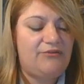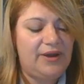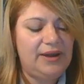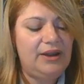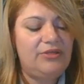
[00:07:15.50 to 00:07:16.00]

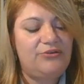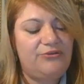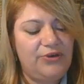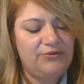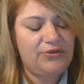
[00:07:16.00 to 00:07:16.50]
finally, the
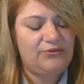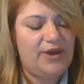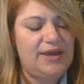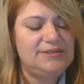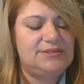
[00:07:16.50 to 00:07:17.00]
fifth
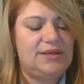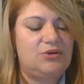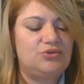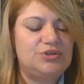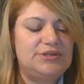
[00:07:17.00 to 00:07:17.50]
phase
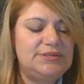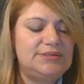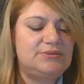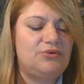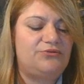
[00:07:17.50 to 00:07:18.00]

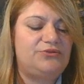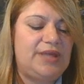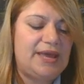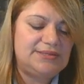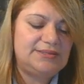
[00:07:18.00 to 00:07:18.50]
consists of
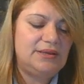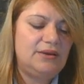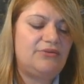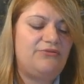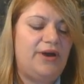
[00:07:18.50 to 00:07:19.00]

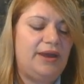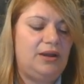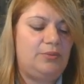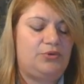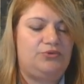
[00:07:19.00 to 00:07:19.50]
testing the
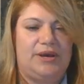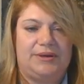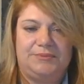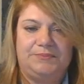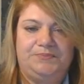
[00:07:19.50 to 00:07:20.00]
final
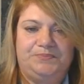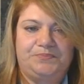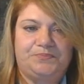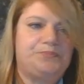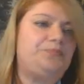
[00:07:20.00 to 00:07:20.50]
product.
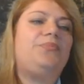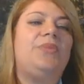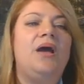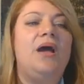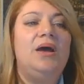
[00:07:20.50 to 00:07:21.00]

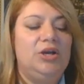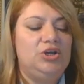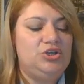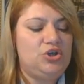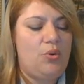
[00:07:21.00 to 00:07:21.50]

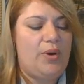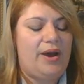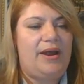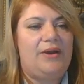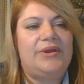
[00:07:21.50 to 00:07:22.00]

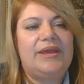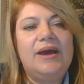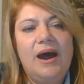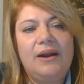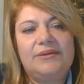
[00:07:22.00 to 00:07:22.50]
So
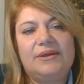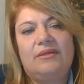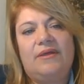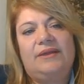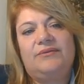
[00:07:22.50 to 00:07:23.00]

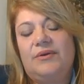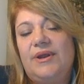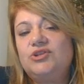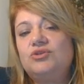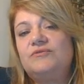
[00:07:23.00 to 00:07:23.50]
regarding the
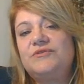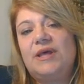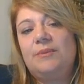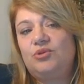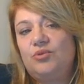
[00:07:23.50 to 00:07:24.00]
integration of
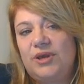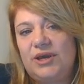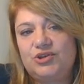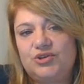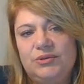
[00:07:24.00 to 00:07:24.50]
STEM
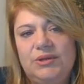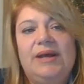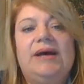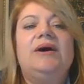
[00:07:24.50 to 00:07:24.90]
education,